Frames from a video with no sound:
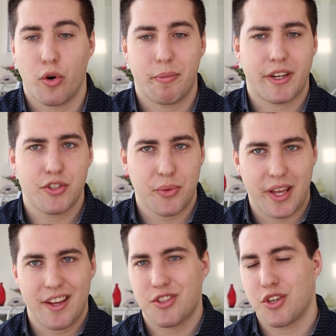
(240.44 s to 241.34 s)
because you
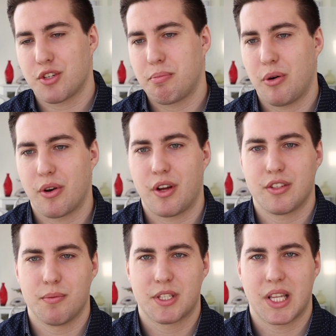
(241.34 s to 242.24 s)
can't just put on
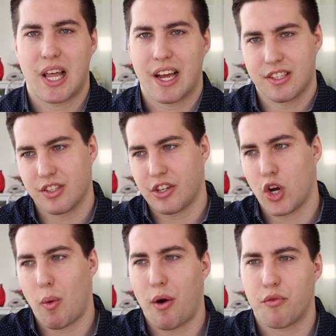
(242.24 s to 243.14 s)
some slides and
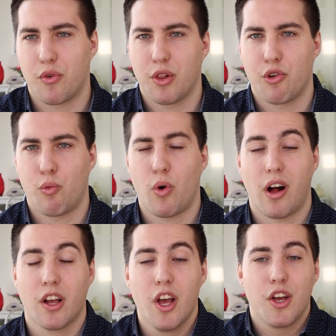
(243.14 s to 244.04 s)
go out for a little
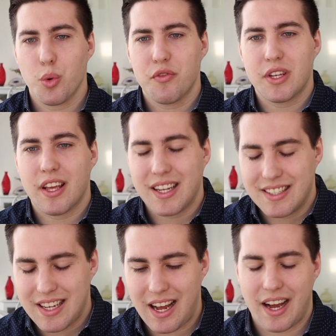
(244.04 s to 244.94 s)
walk. You have to get
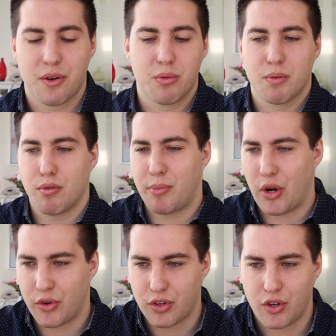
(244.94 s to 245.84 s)
entirely
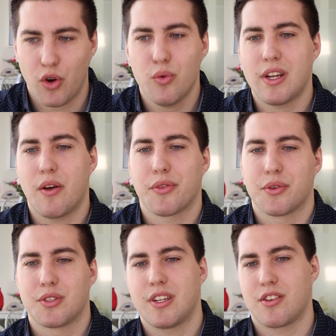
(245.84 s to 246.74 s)
prepared, go down
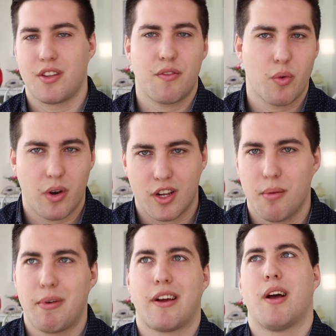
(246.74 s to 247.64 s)
those stairs, and then if you want to
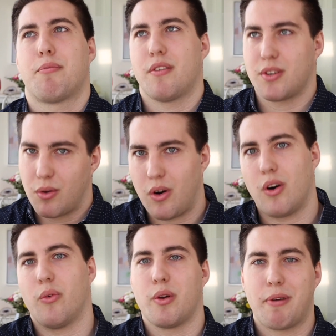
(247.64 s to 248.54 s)
come back up, you have to go
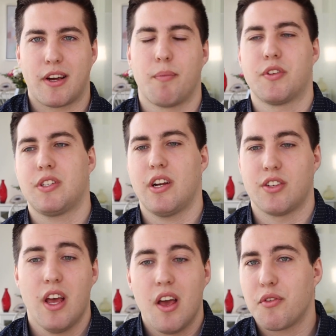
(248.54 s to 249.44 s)
all the way back up the
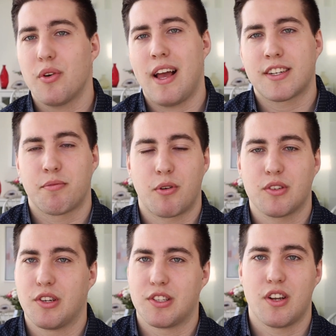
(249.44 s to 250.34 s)
stairs. If you're an active
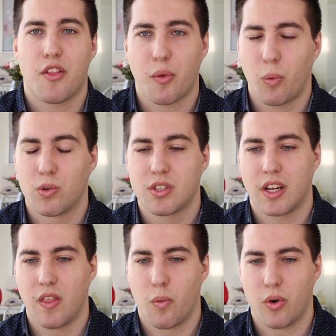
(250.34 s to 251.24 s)
person, it's not the worst
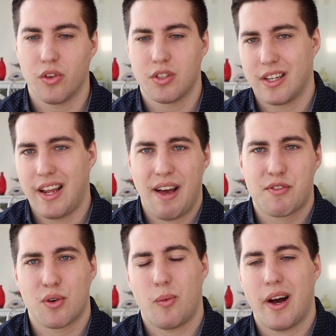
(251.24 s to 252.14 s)
thing in the world, then
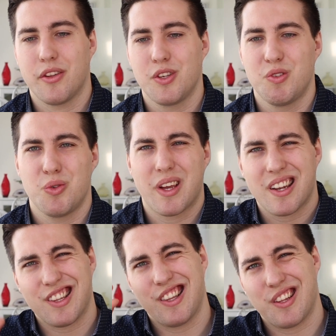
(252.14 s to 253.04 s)
after a while you do get
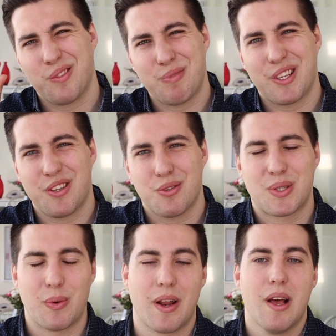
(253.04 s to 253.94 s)
a little bit
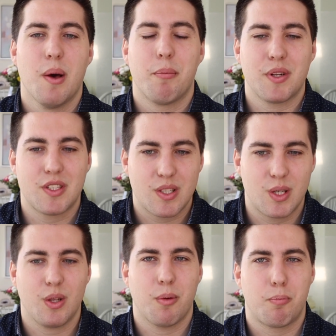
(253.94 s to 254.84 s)
used to it, but it's
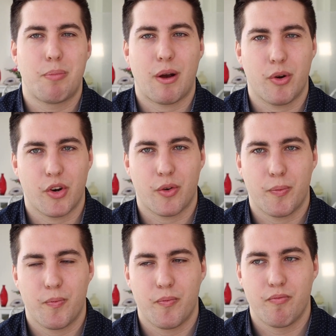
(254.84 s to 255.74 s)
still a barrier.
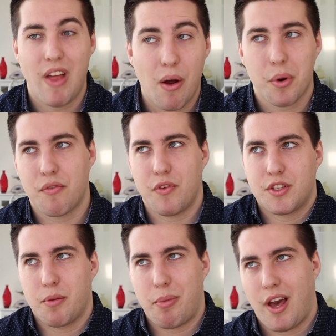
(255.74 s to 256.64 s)
Now, if
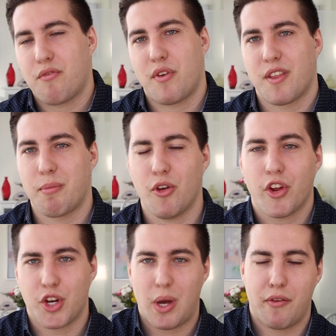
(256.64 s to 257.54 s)
it's a pet-friendly
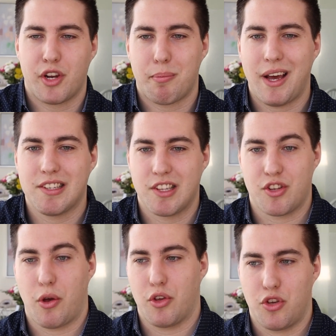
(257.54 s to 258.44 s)
building and you have any pets, that's
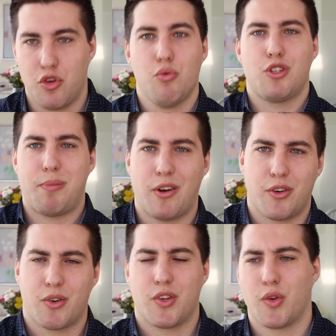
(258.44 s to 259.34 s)
a huge
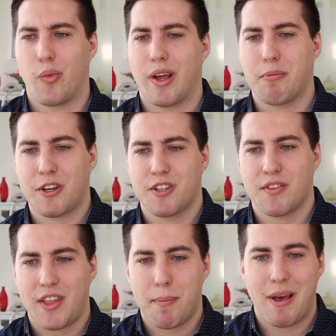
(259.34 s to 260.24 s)
barrier in the way, because if that